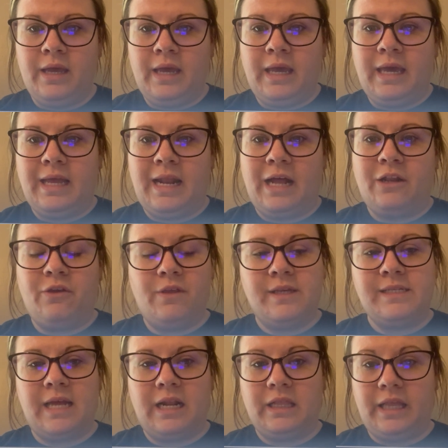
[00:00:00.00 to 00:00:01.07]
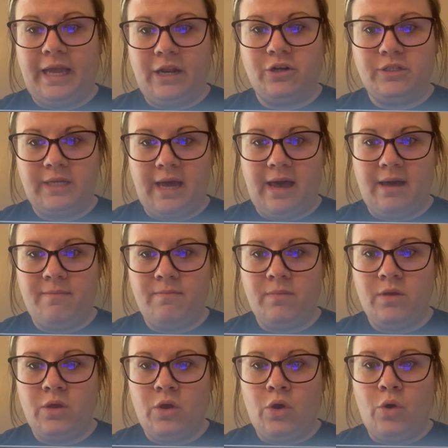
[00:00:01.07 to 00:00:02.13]
can I do this at a later time?
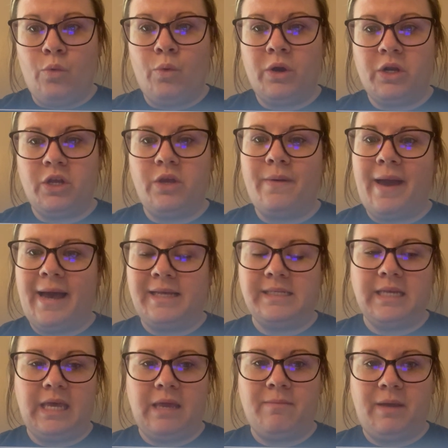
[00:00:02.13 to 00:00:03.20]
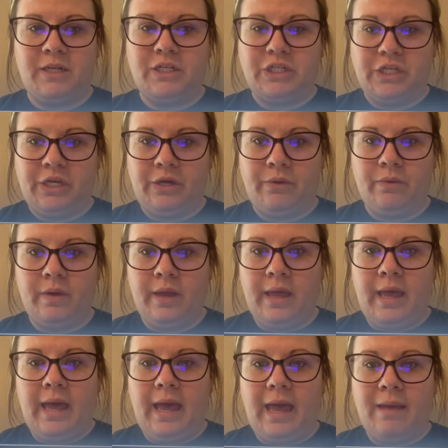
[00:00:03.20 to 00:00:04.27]
What are you asking me to do?
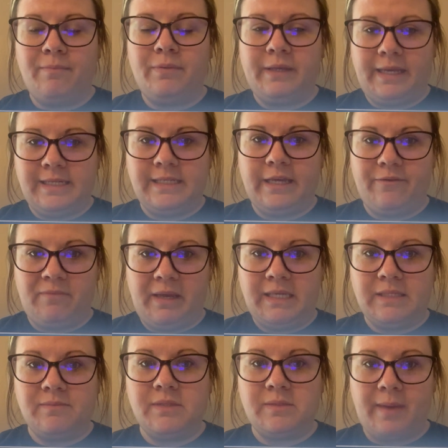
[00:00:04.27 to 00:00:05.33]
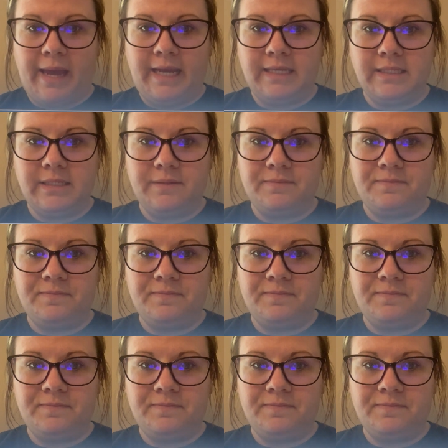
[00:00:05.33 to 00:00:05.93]
And please give me some space.